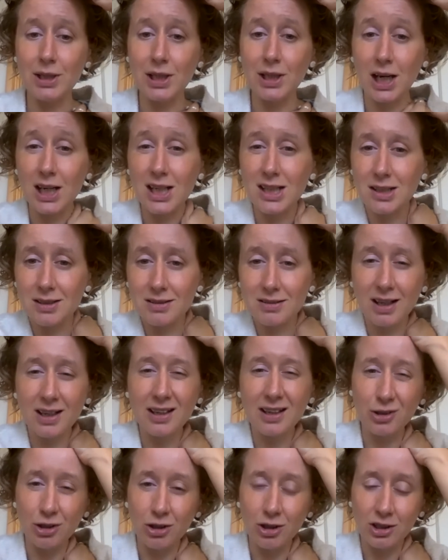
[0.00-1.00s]
In Ireland, they sell
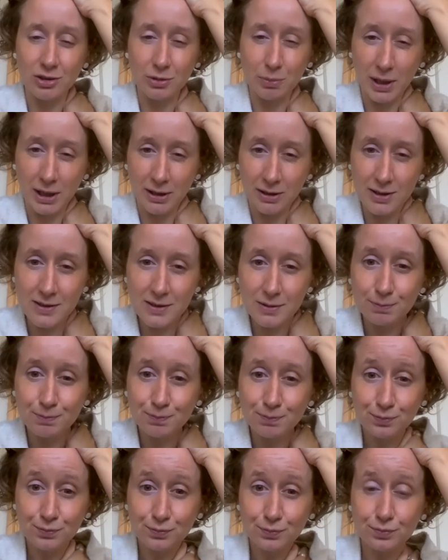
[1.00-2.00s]
it in Holland and Barrett's.
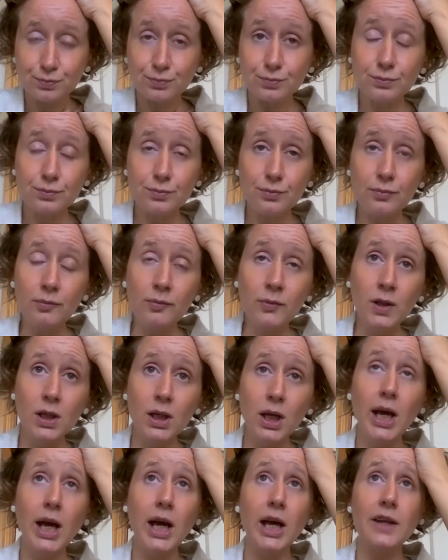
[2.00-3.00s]

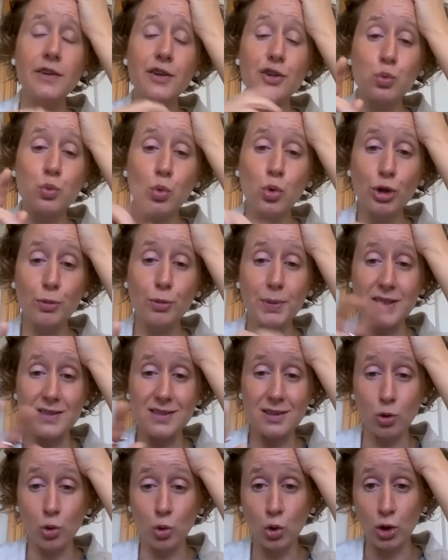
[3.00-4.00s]
And there's
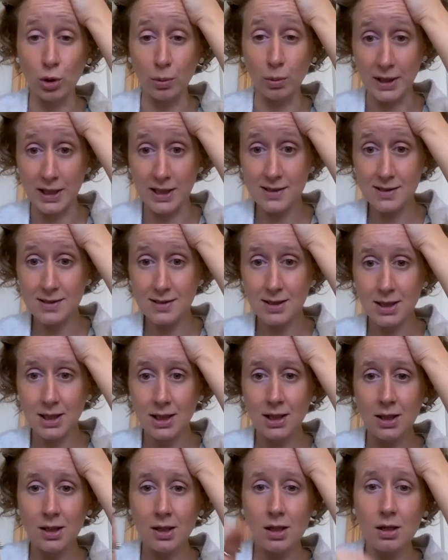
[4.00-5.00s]
water-based and oil-based.
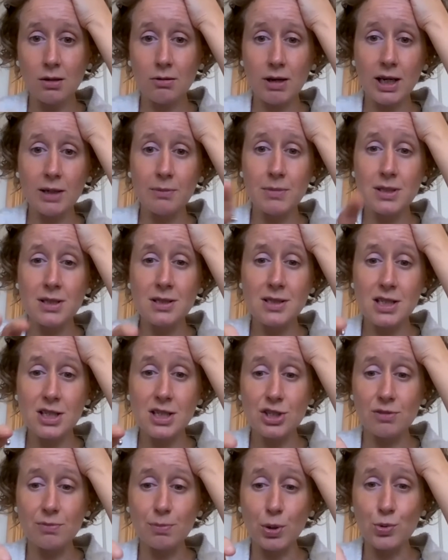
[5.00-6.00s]
Their
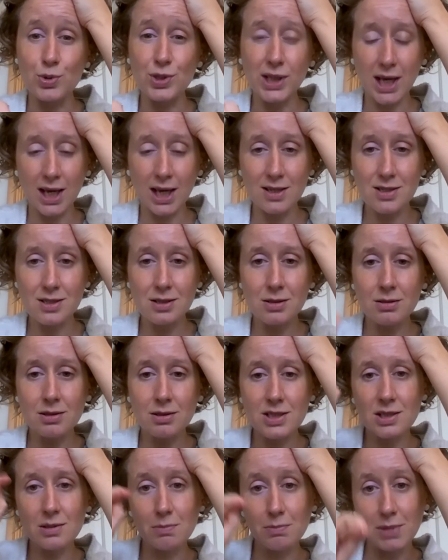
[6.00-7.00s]
recommendation post-cancer
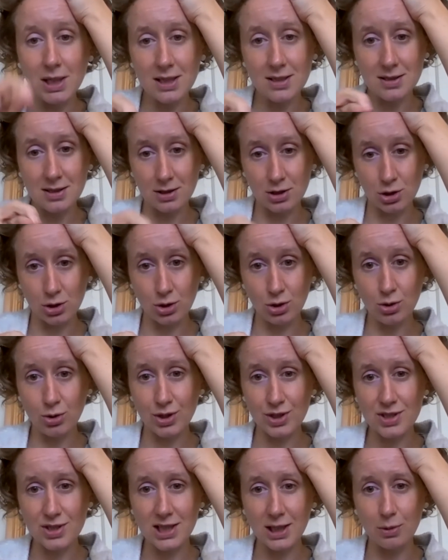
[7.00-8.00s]
is to mix the two or
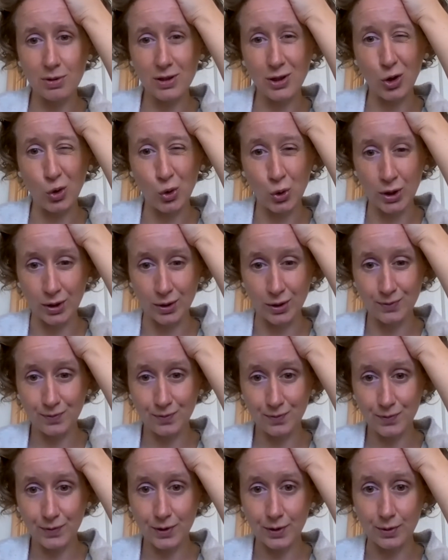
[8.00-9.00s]
to stick with the oil.
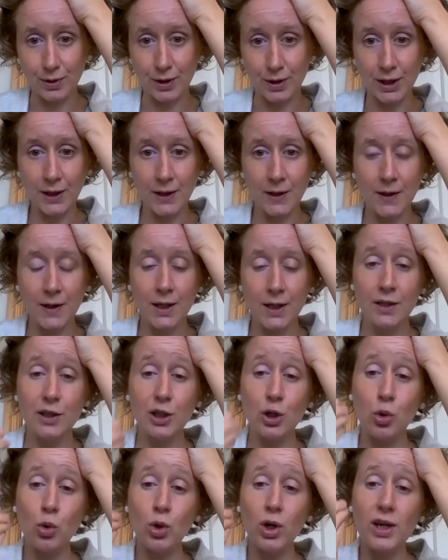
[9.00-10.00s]
Okay.
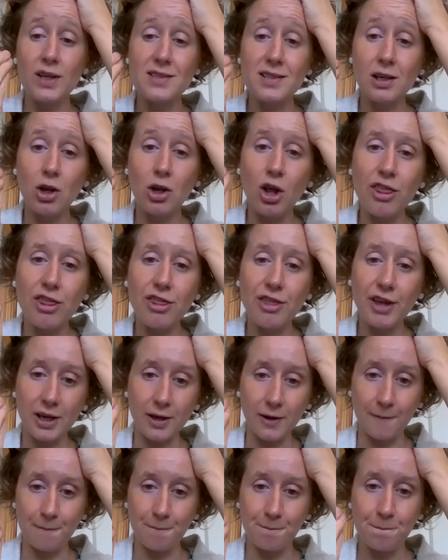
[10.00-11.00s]
The oil is a lot
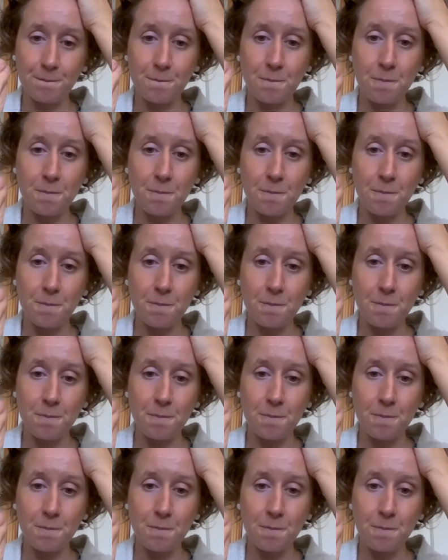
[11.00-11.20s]
thicker.